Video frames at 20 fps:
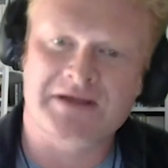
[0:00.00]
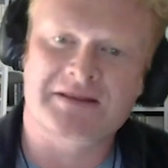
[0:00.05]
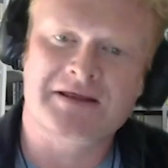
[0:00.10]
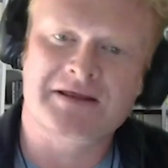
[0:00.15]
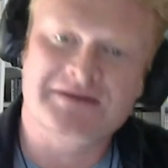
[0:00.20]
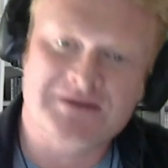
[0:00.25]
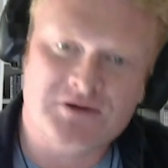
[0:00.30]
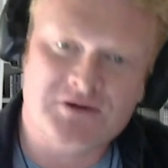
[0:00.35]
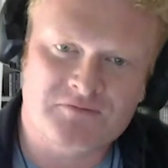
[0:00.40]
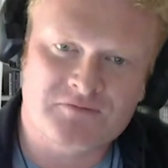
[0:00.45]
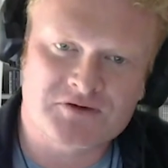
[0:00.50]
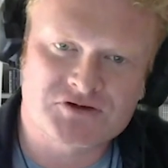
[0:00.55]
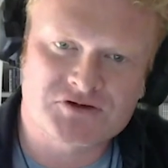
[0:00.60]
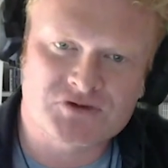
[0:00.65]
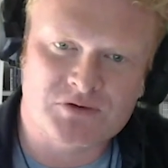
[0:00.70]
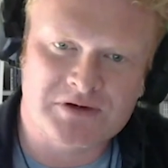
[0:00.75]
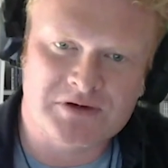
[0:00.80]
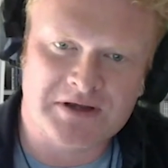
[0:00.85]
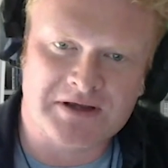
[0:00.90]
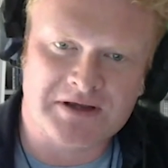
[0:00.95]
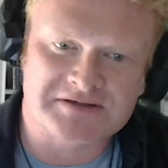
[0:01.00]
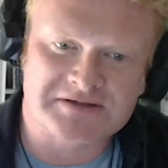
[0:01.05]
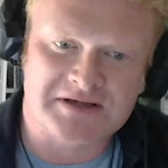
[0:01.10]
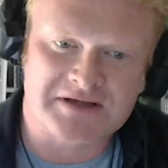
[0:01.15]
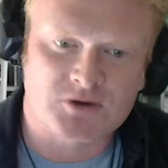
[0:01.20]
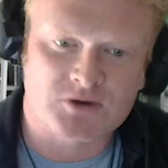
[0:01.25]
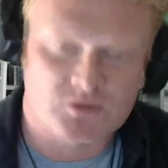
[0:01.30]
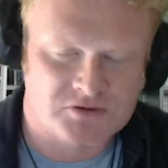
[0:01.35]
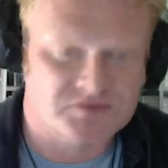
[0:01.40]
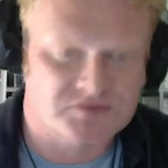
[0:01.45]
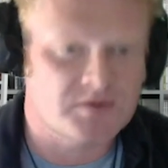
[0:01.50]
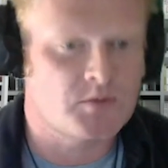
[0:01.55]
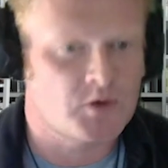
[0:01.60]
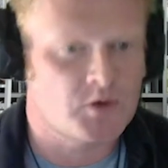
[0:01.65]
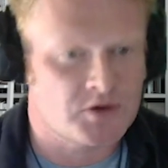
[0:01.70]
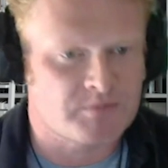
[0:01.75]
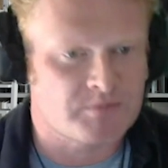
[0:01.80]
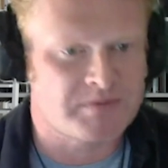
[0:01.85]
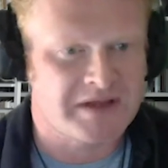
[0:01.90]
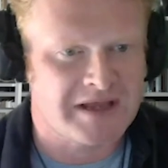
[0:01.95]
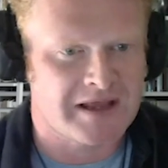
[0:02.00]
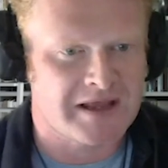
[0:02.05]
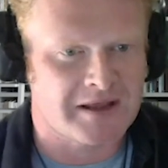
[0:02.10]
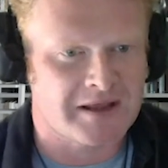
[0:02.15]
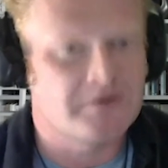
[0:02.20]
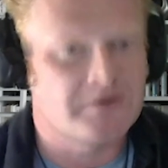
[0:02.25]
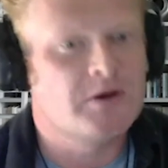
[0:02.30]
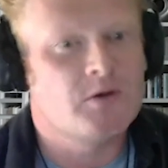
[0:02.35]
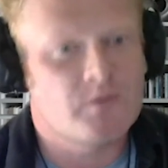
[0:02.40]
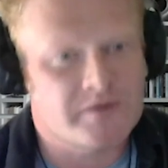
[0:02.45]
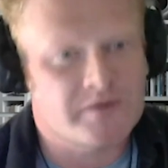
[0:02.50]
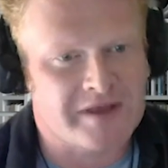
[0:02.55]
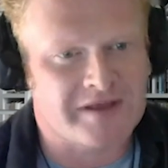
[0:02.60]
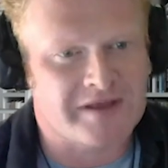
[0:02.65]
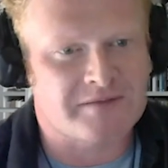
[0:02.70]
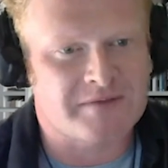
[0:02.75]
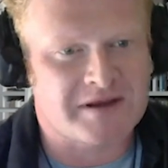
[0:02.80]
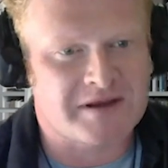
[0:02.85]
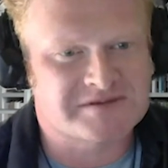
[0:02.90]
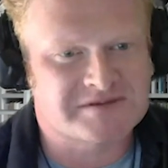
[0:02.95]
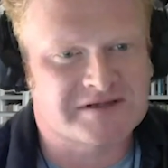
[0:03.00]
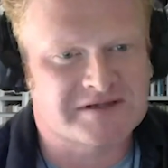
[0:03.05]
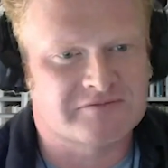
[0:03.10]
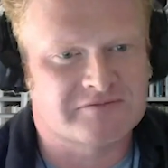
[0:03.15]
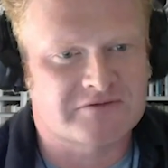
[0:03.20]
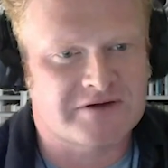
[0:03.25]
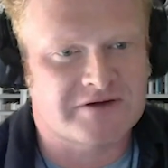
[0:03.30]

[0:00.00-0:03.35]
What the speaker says: Thank you for joining us. And of course, we wouldn't be here without the man himself,